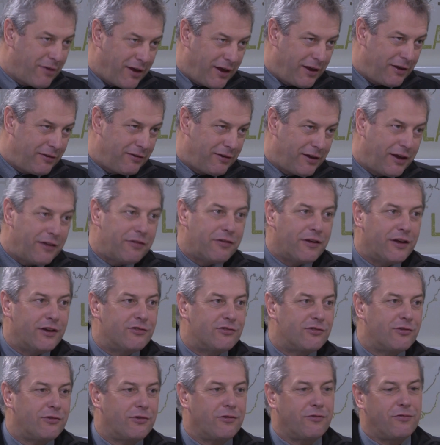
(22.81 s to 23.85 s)
and these
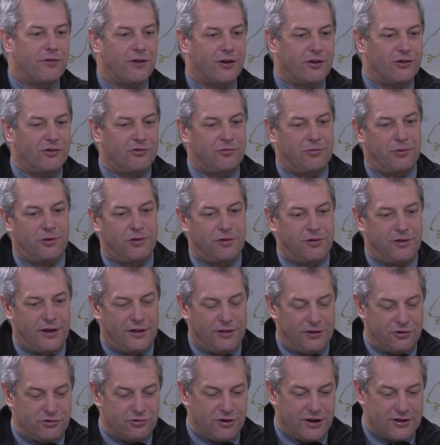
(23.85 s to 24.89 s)
sort of things with
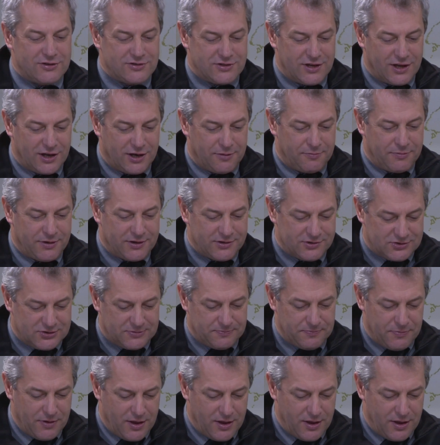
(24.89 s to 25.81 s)
the trace elements.